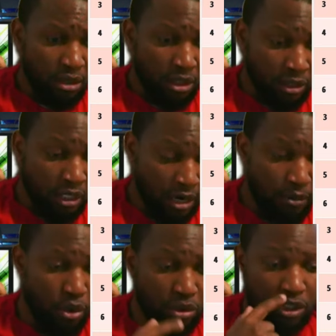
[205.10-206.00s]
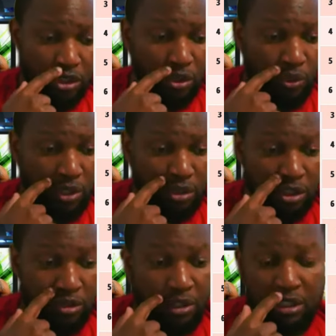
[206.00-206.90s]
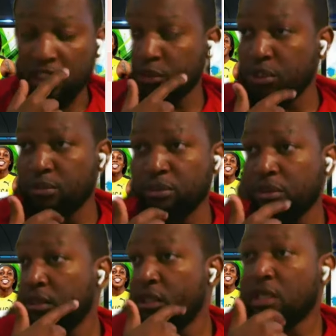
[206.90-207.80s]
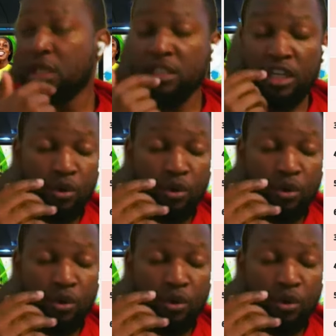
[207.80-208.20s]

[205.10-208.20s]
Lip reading: the thing about this 100 meters, people, there